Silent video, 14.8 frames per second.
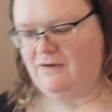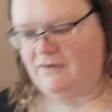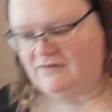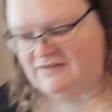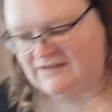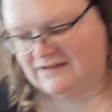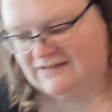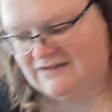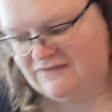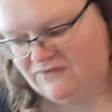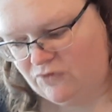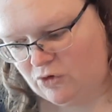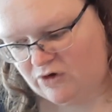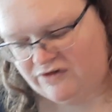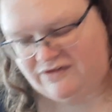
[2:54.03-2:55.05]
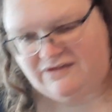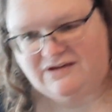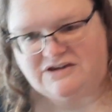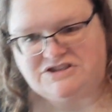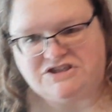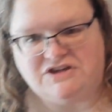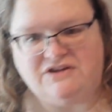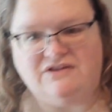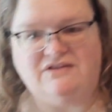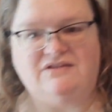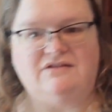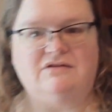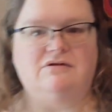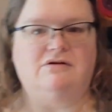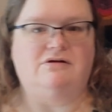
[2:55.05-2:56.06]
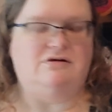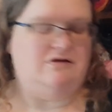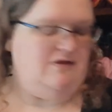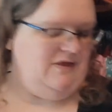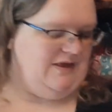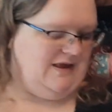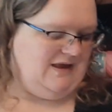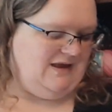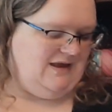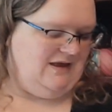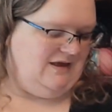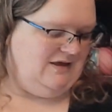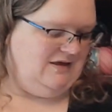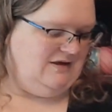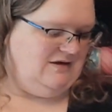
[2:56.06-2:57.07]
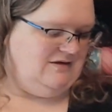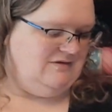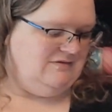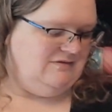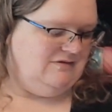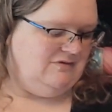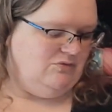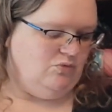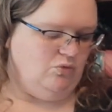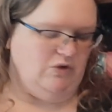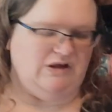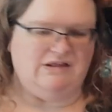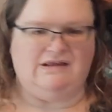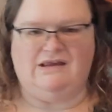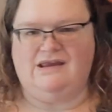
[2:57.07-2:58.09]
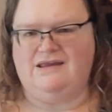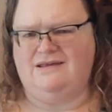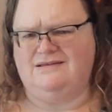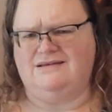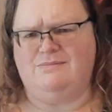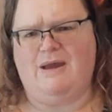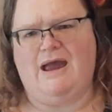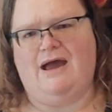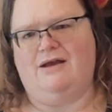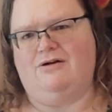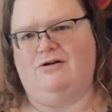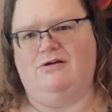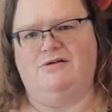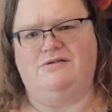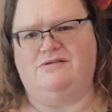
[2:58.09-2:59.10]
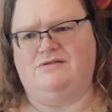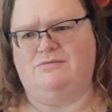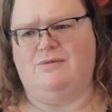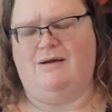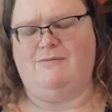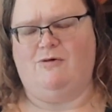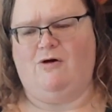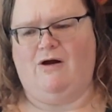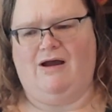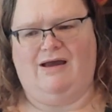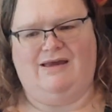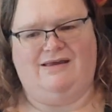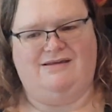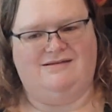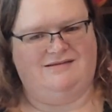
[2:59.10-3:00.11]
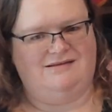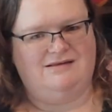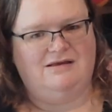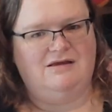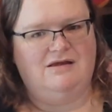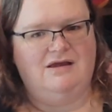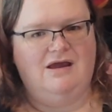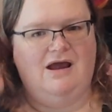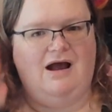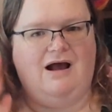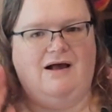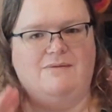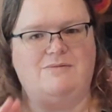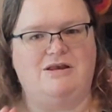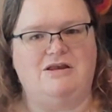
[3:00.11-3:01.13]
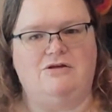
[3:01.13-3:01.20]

64 stitches, and really easy pattern to memorize. I've been